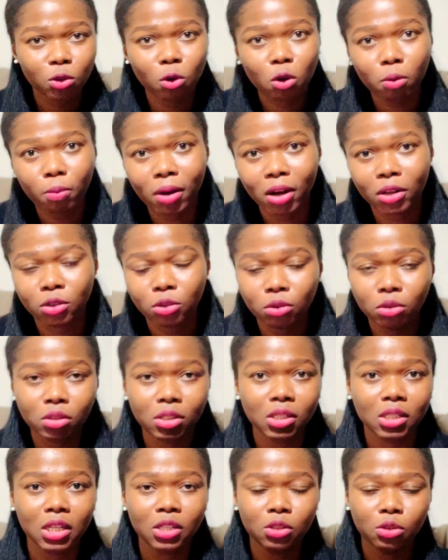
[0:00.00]
go back to do
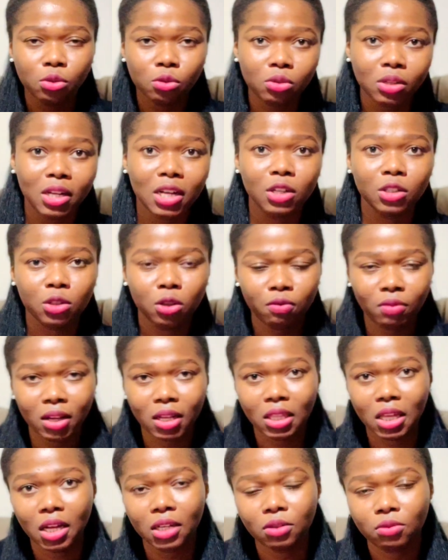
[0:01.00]
this and to do that and stuff like
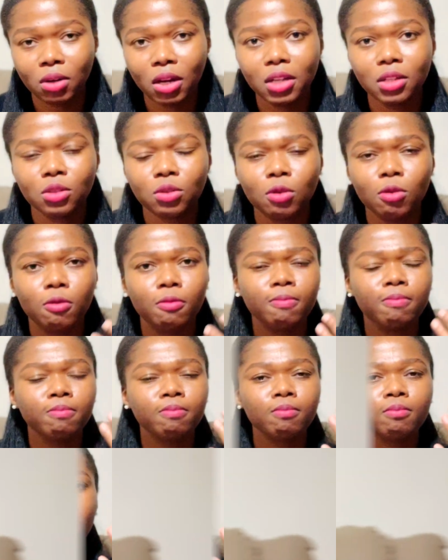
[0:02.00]
that, right? So
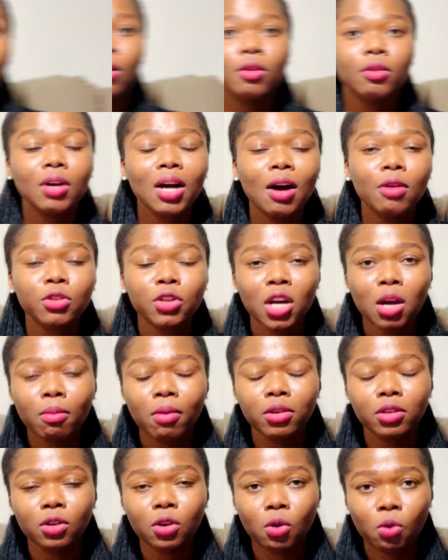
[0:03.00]
now I'll talk
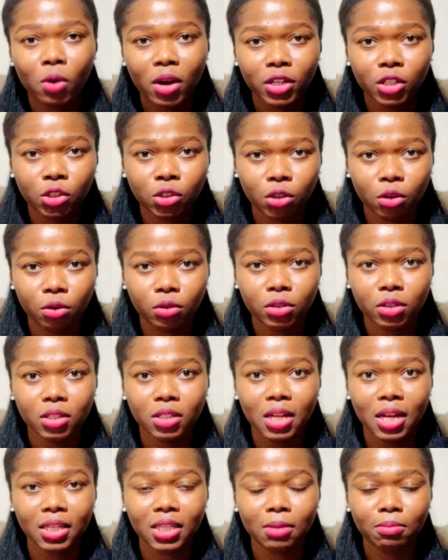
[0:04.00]
about the questions
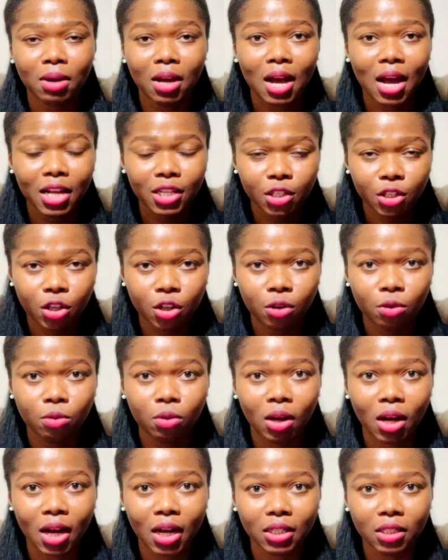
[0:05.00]
that they might ask you
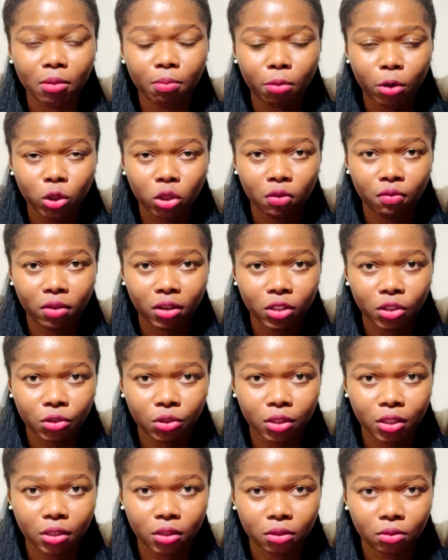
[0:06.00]
at the port of
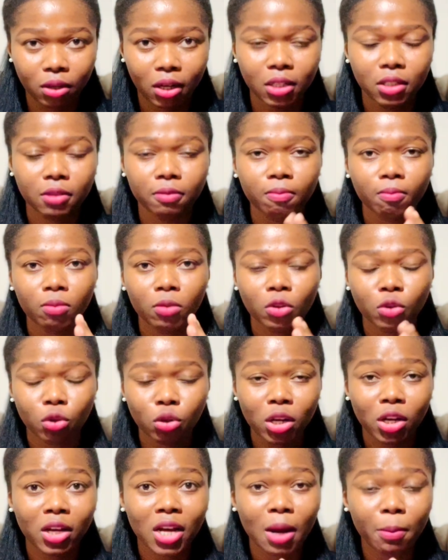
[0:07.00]
entry, right? So
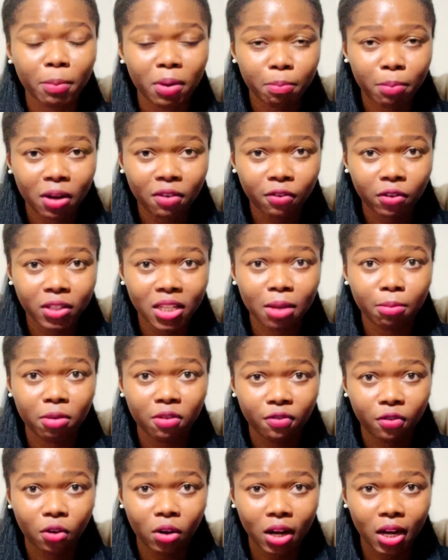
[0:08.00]
that you can prepare for them
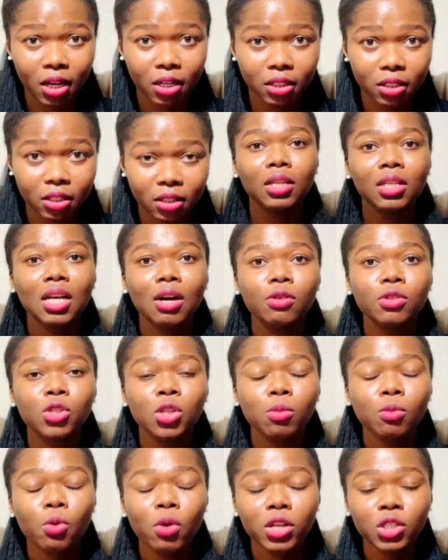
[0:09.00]
beforehand. Now,
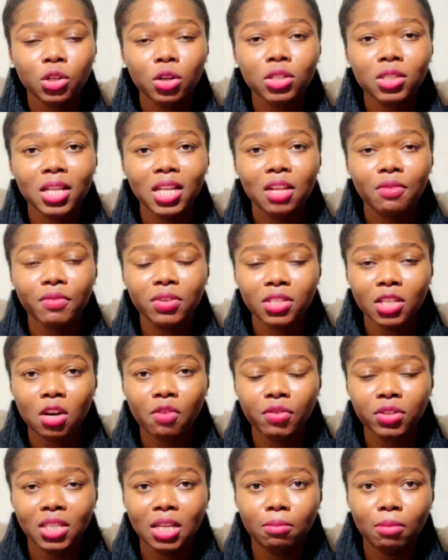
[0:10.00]
some questions that the visa
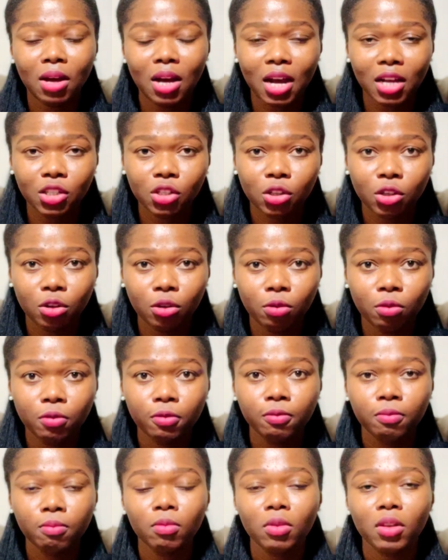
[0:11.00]
officer might ask you
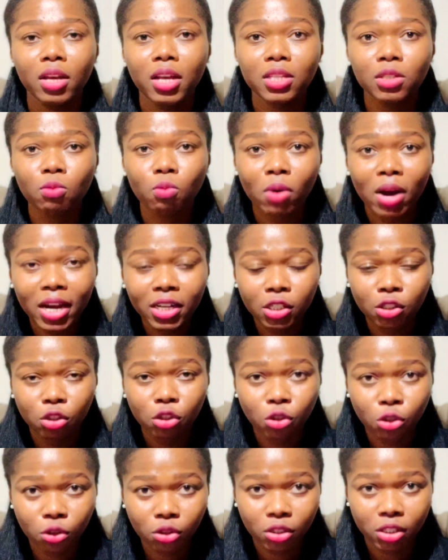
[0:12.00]
is why did you
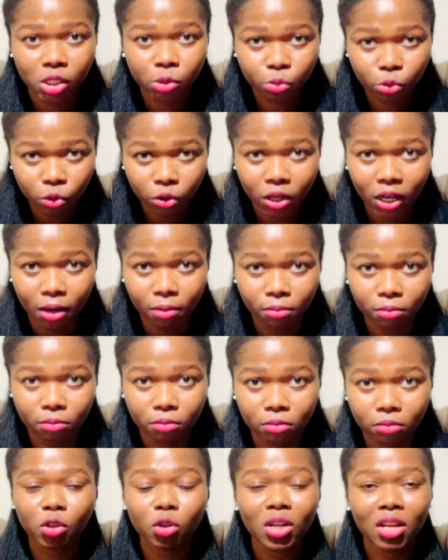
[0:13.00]
choose this program?
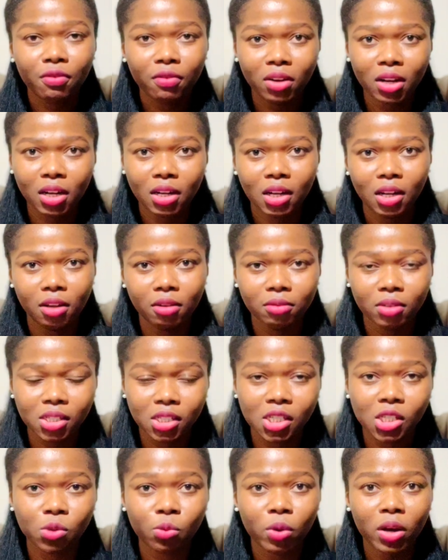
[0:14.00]
So definitely, this
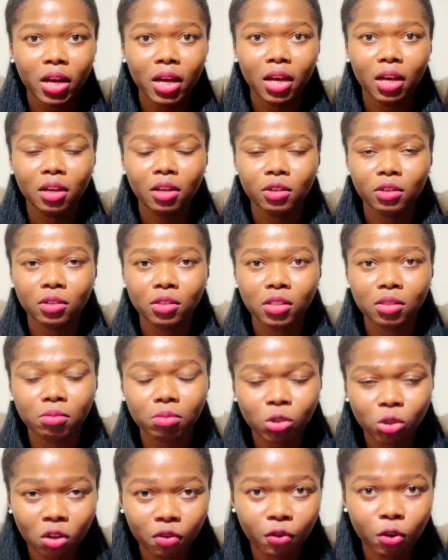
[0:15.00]
is where the
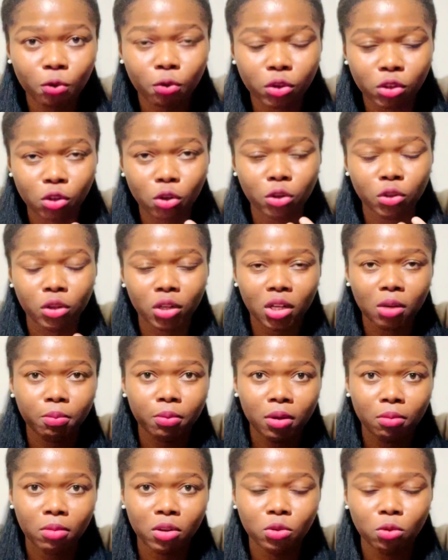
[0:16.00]
stuff you wrote in your study
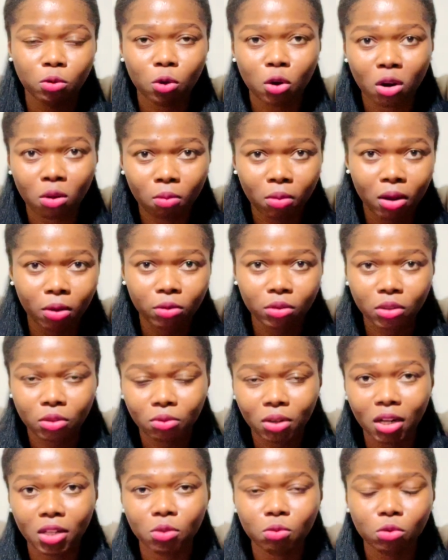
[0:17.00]
permit will come out,
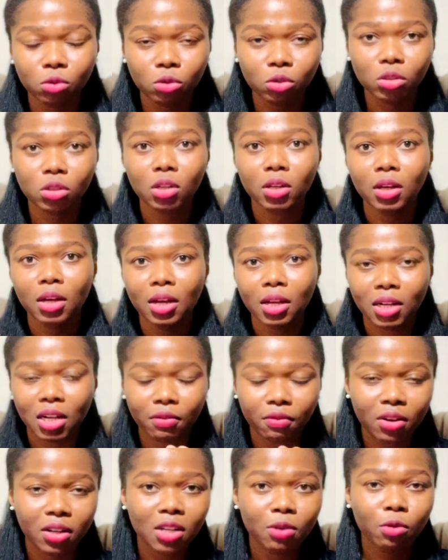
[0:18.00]
right? Would
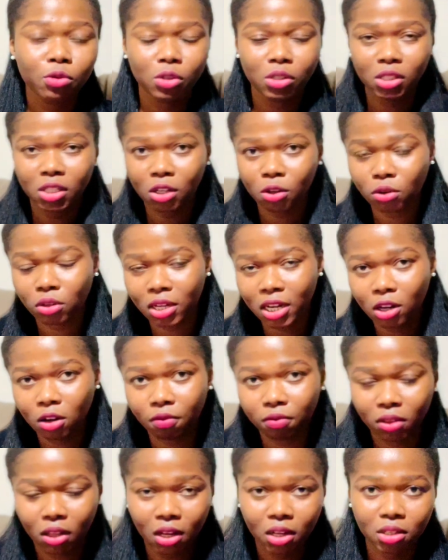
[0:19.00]
definitely want to say those kind
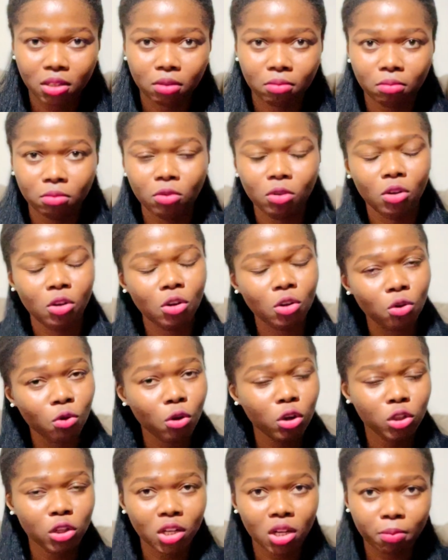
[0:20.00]
of things. Your
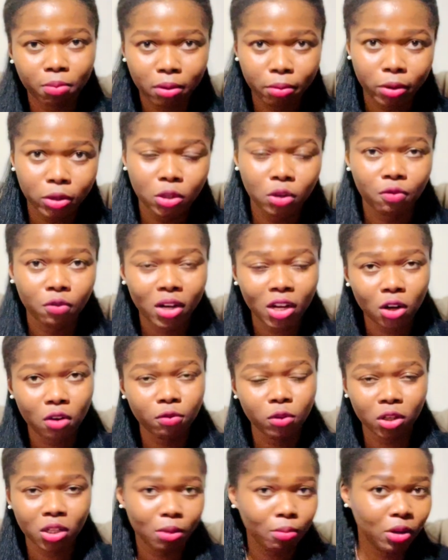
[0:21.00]
study permit, you've kind of
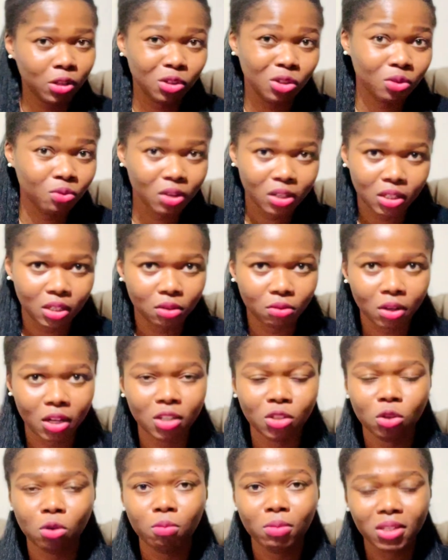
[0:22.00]
talked about it already, right?
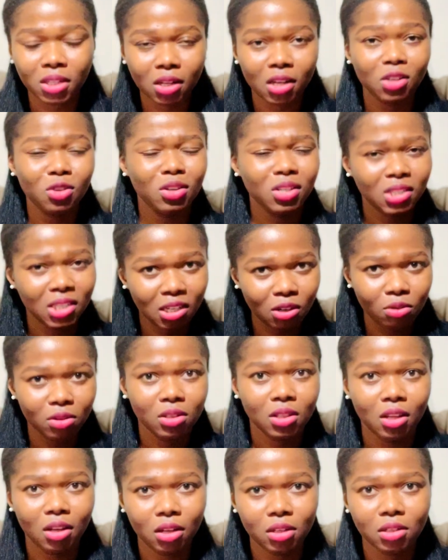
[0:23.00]
So basically just say those
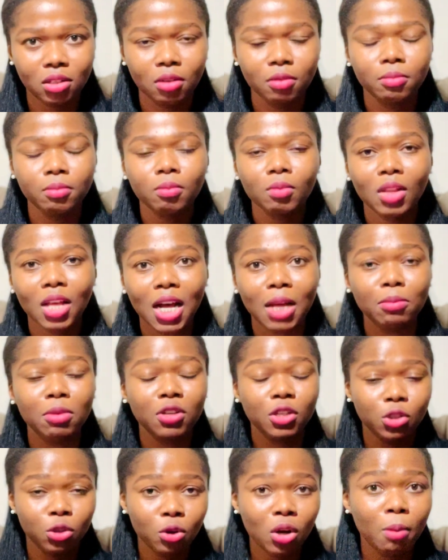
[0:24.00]
things and be
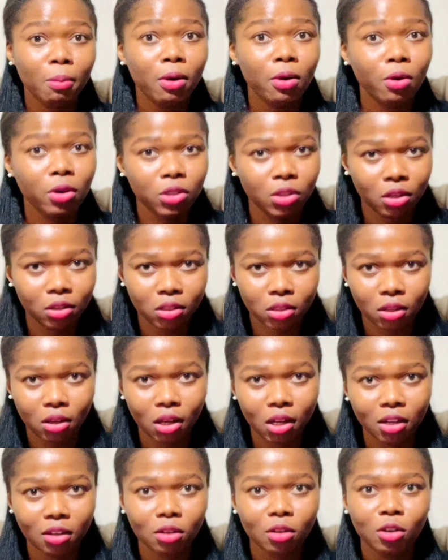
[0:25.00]
sure about what you're
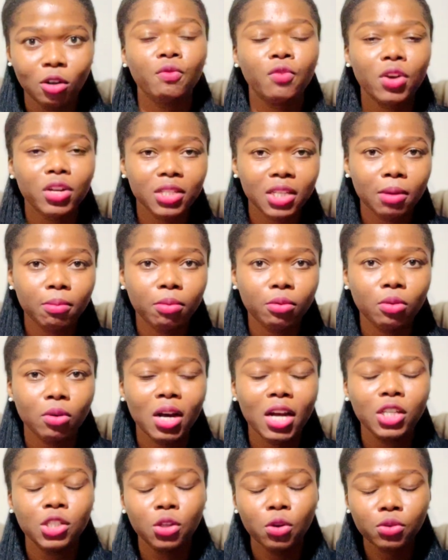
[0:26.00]
saying. For example,
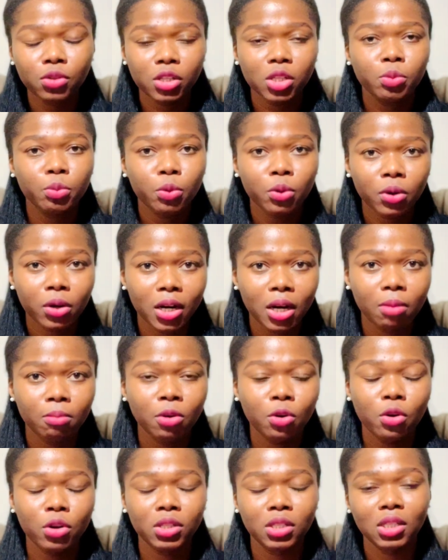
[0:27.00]
I chose this program
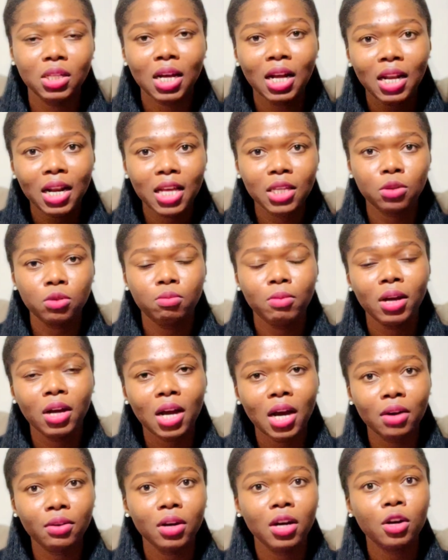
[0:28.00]
because it aligns with my
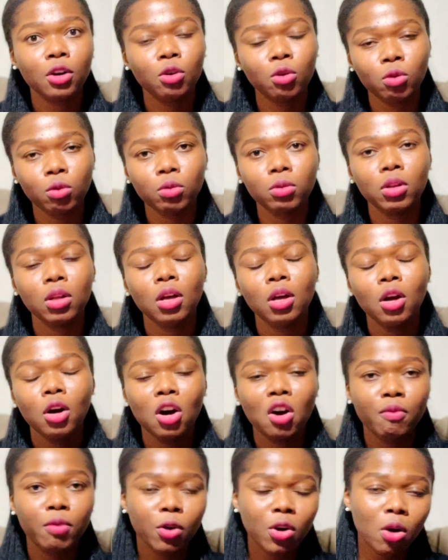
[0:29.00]
career goal
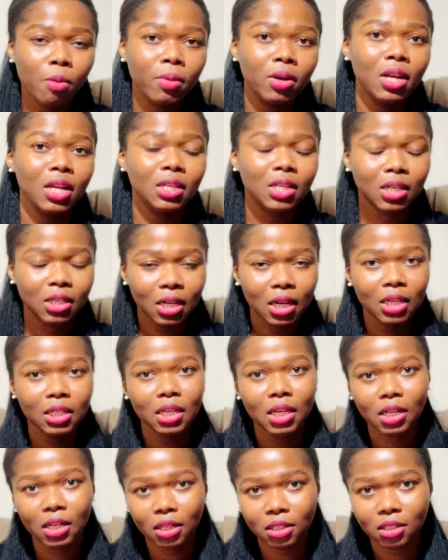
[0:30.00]
of becoming a data
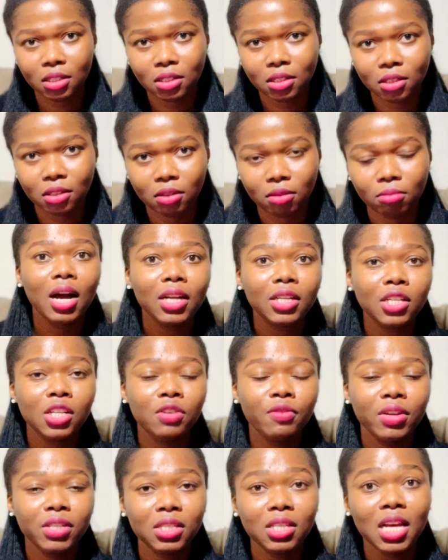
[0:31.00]
analyst. And the
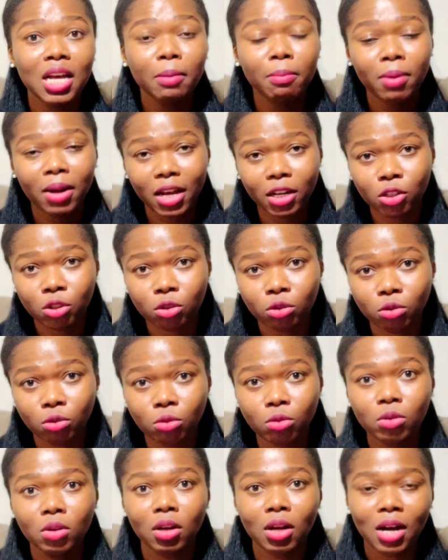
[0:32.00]
university I applied
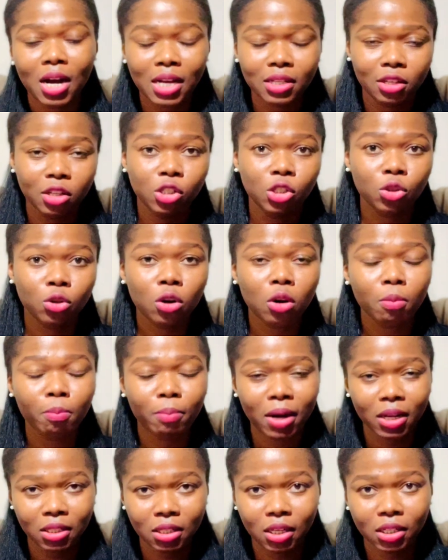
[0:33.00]
to has a strong
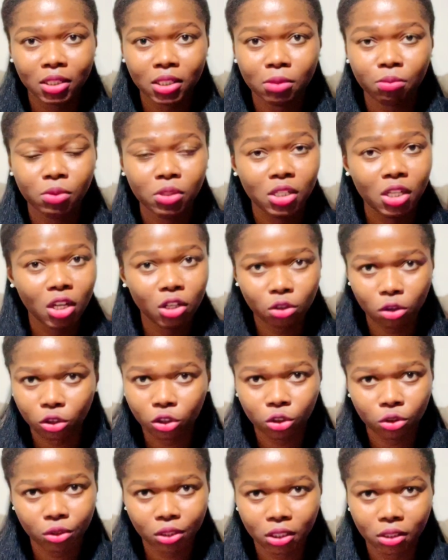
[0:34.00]
partnership with the
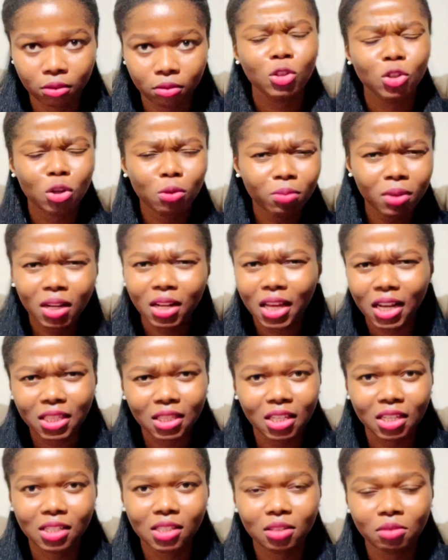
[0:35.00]
industry. Something like
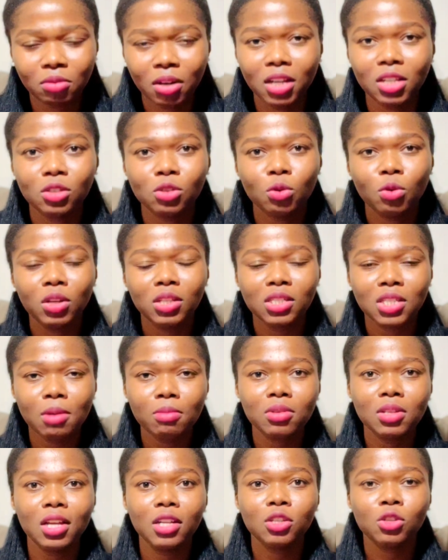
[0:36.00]
this, right? So it
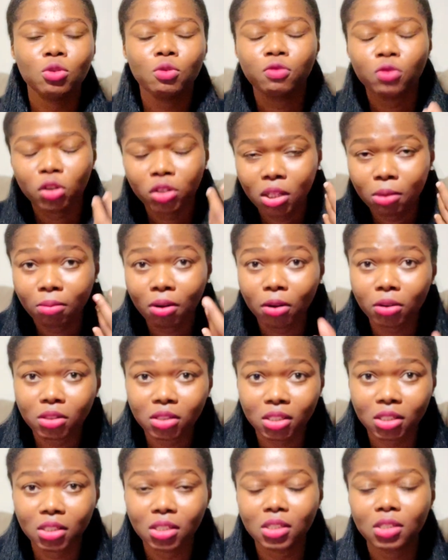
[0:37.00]
seems like you've thought about
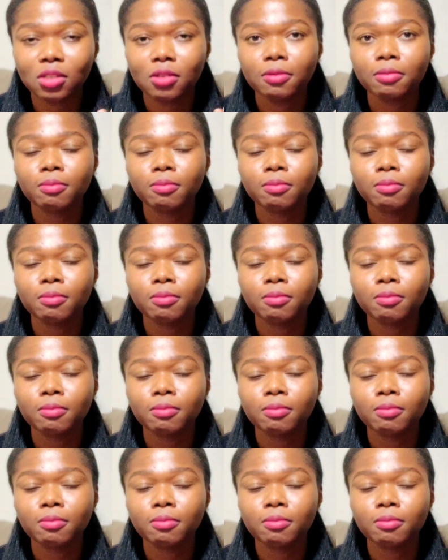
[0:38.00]
it.